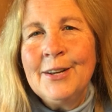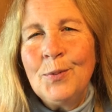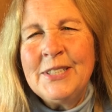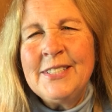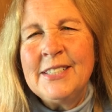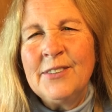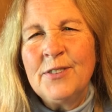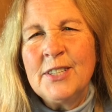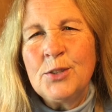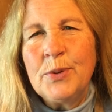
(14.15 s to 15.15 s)
what's the
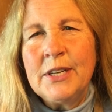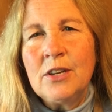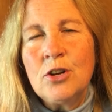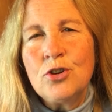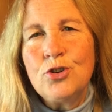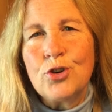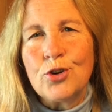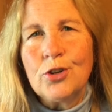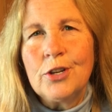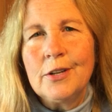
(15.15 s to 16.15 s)
difference between
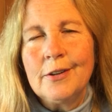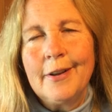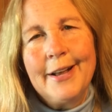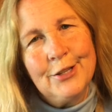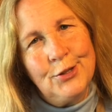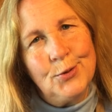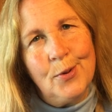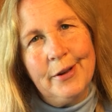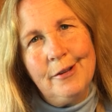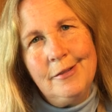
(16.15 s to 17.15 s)
dirt and
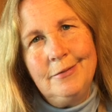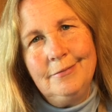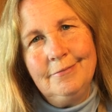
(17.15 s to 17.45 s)
soil?